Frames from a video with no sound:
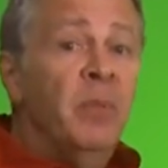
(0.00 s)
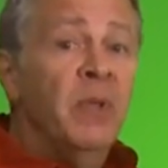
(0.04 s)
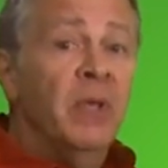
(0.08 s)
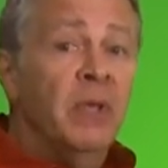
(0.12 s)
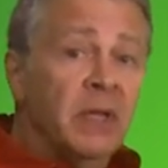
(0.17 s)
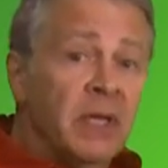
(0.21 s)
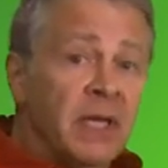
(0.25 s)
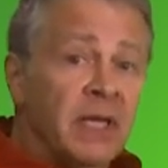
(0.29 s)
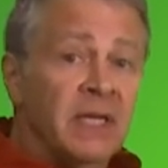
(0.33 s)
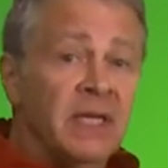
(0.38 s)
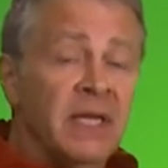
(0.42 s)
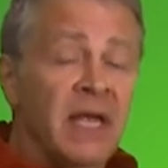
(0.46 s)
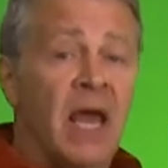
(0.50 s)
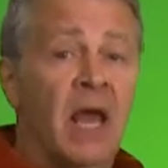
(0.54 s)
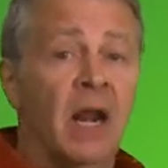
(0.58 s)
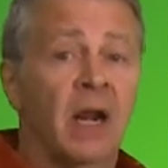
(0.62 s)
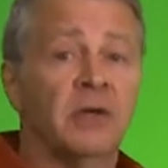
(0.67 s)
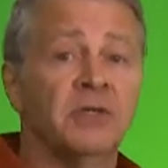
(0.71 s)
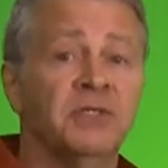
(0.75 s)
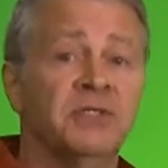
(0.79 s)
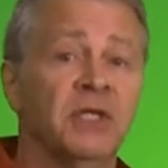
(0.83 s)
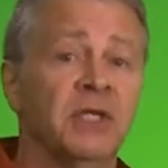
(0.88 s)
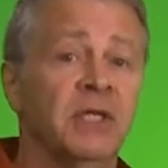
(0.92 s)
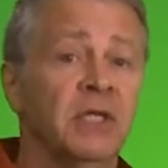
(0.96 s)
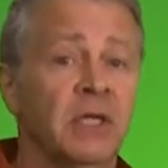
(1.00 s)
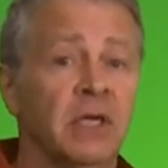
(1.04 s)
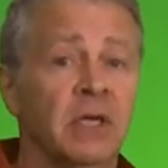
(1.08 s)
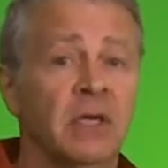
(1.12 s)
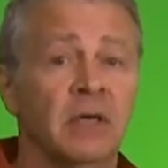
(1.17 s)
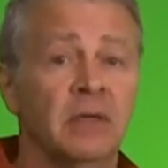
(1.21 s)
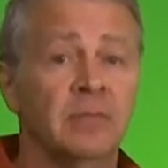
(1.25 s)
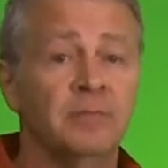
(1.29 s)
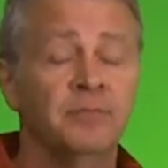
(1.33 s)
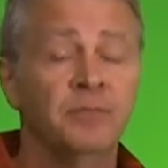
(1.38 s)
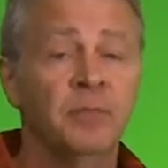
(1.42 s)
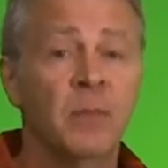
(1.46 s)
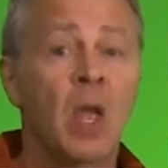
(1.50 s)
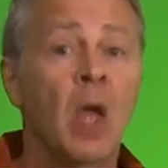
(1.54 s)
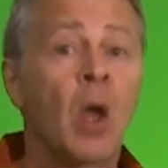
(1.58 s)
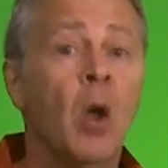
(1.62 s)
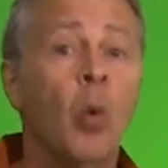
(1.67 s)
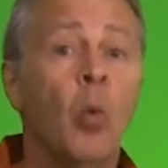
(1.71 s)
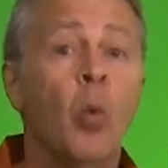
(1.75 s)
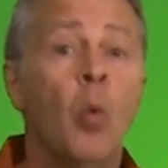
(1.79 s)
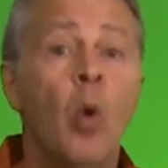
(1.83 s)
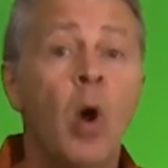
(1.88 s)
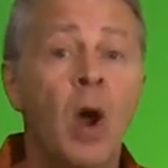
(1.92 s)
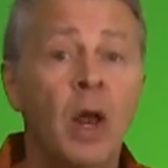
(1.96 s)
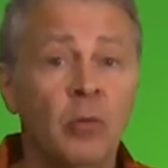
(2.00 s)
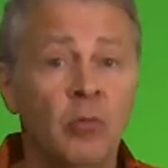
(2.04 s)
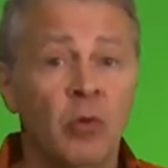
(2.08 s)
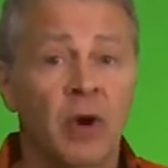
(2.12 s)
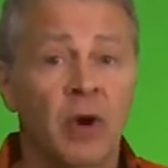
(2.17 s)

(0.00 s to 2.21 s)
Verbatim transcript: billion a year. One